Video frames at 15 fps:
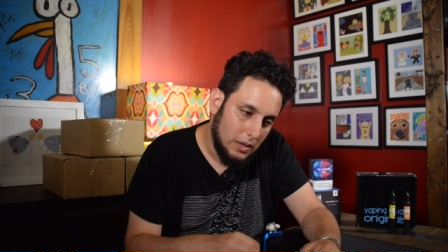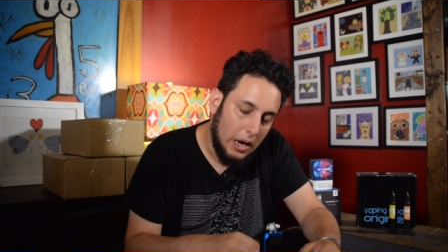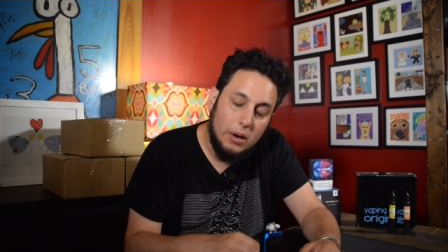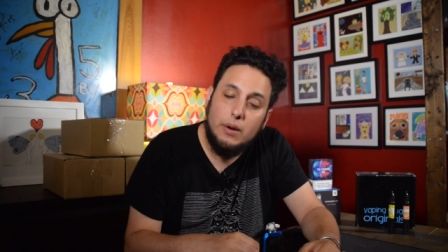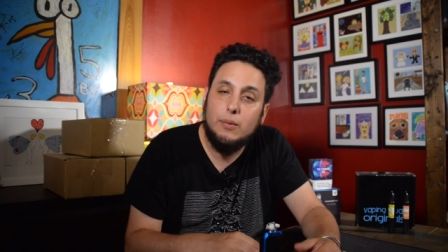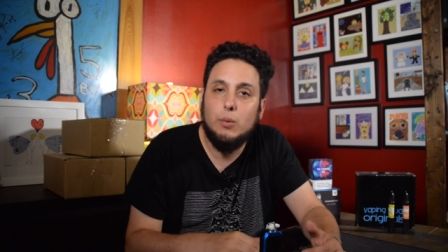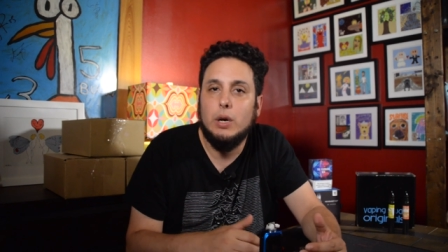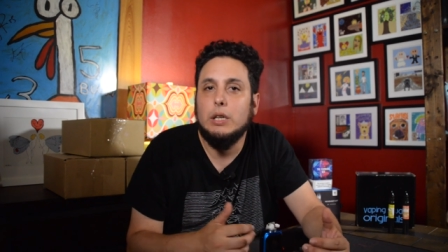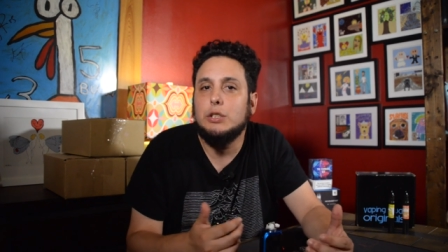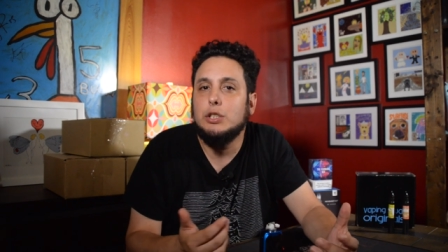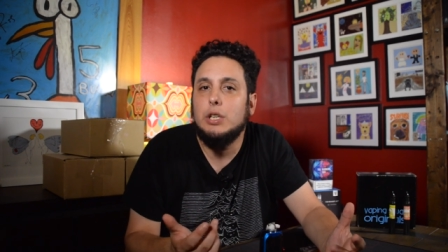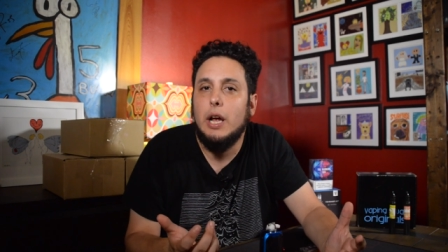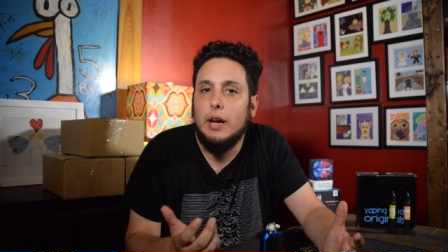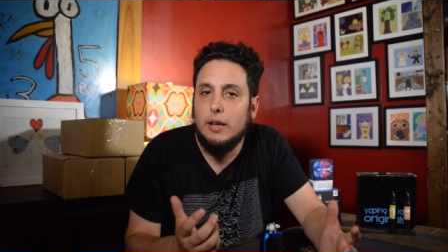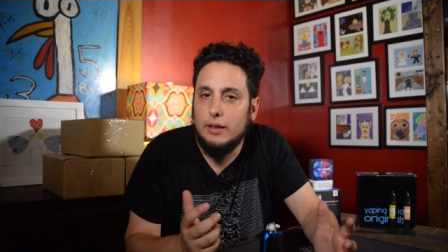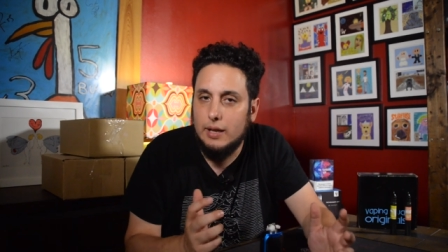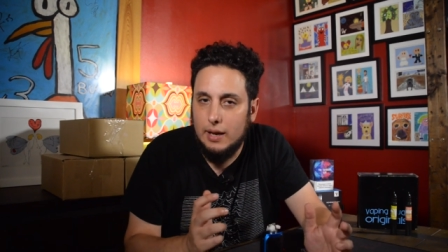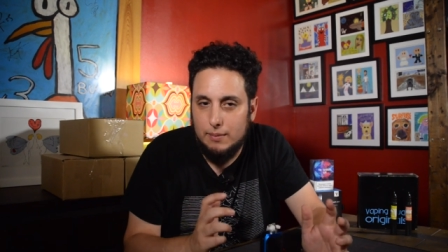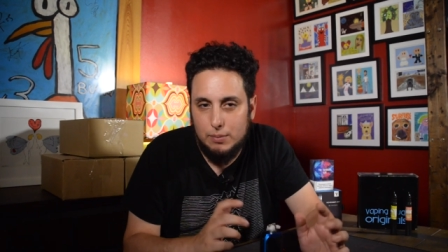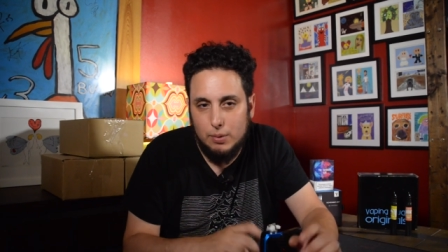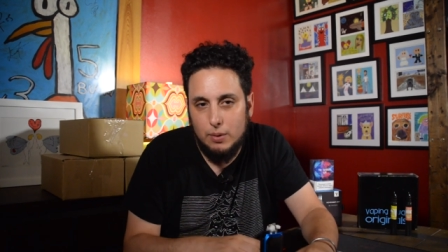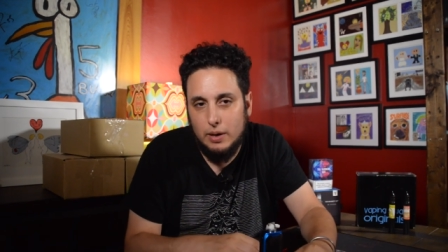I don't even want to check at
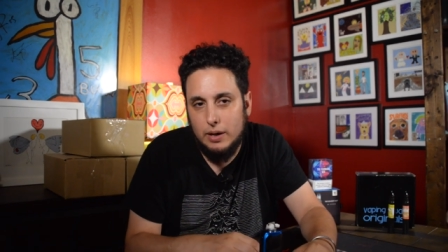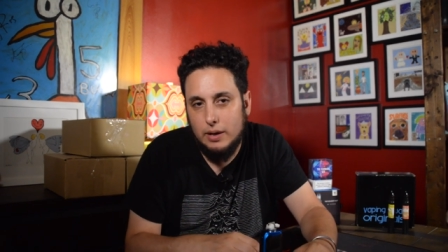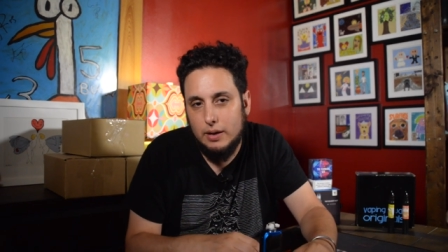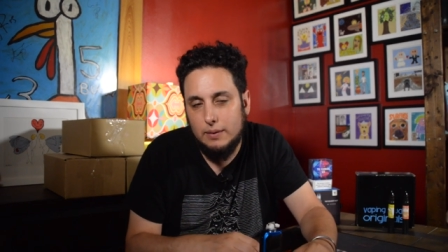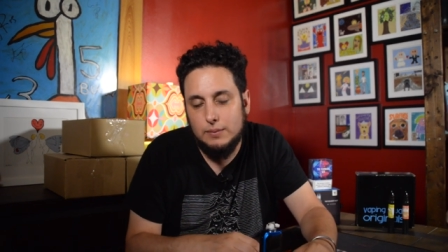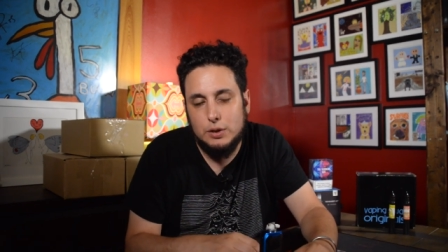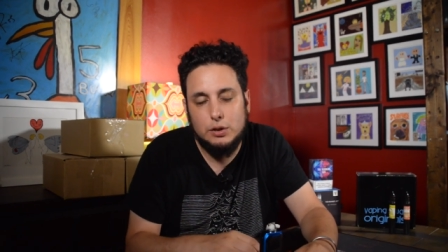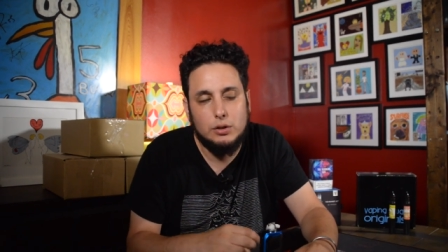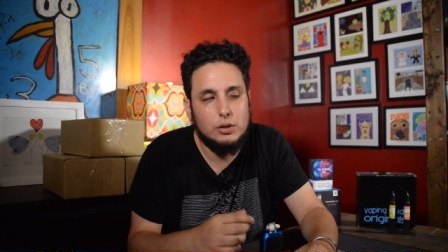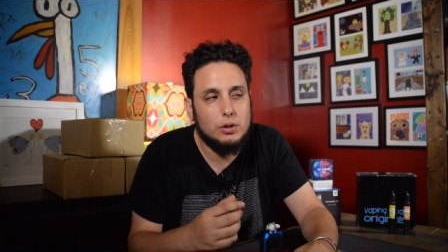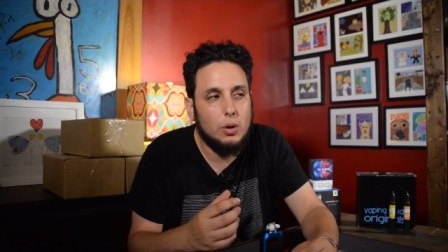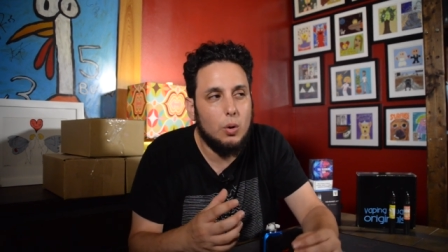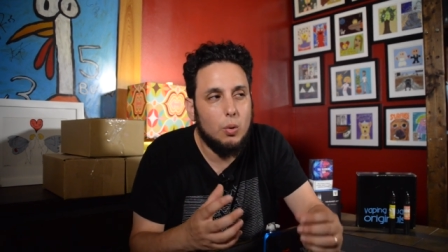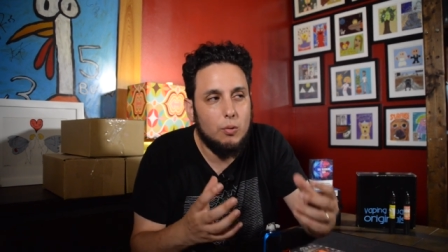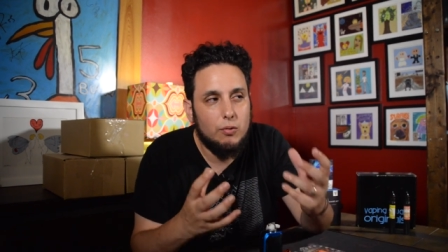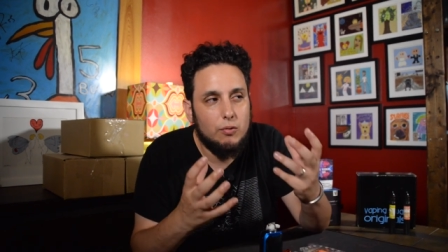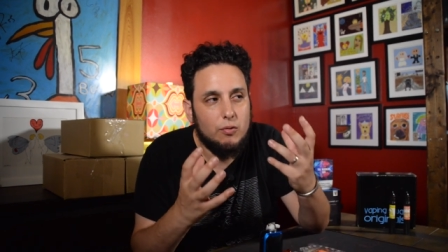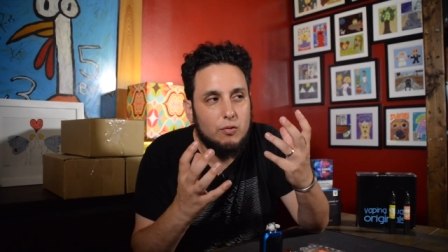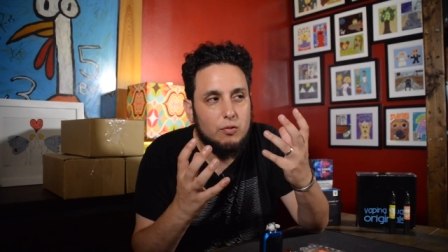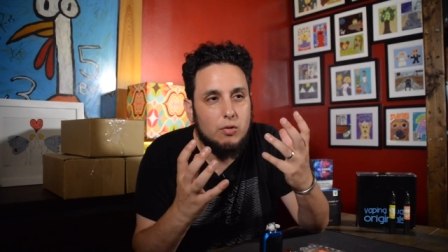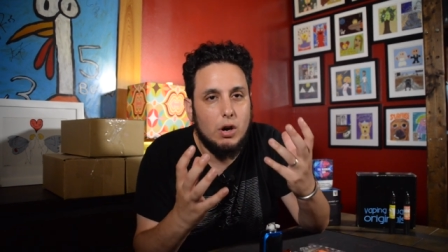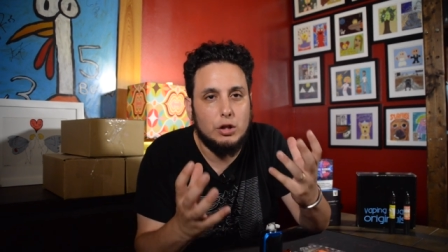that point. I'm just so
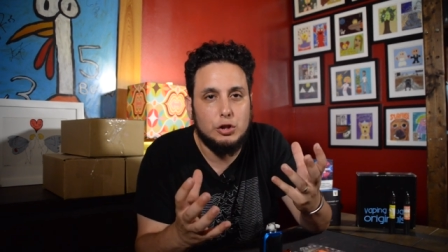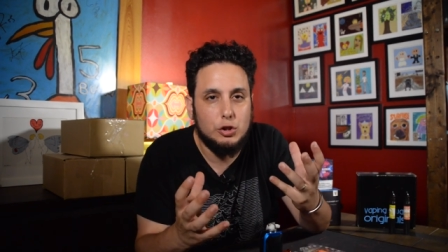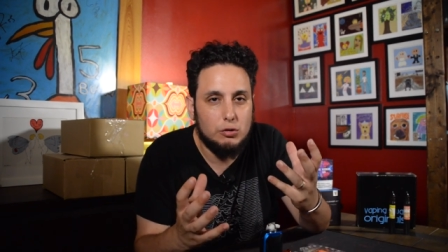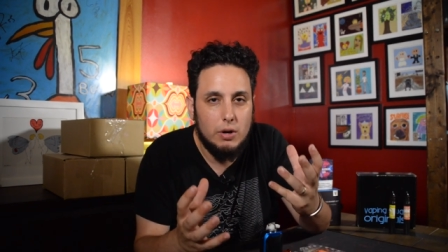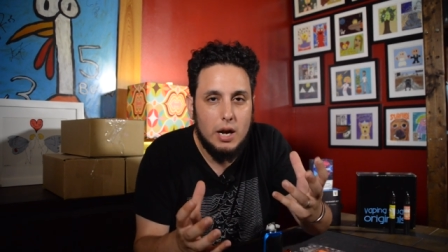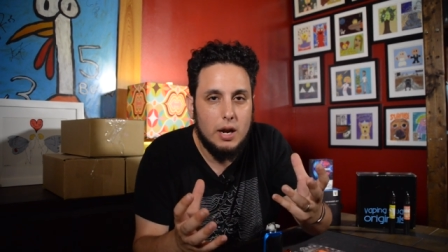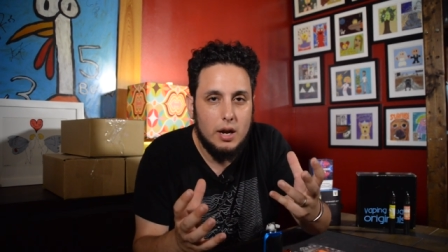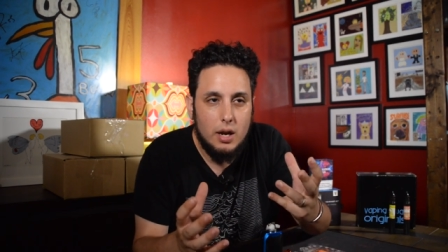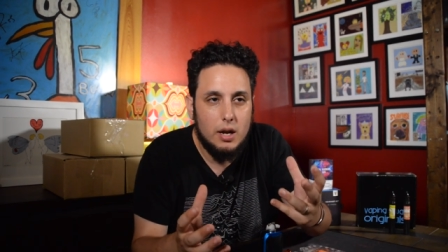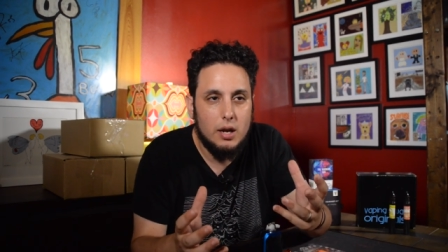frustrated.